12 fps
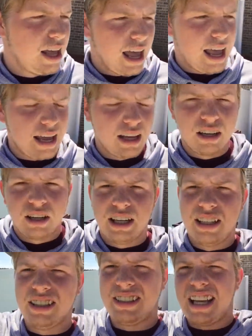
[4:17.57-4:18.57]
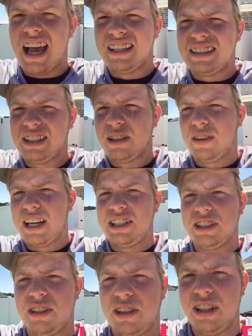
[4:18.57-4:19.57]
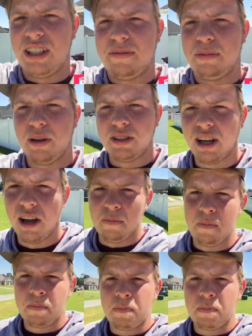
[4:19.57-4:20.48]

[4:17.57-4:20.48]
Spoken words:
And it's just sad to see a Ranger get burnt up.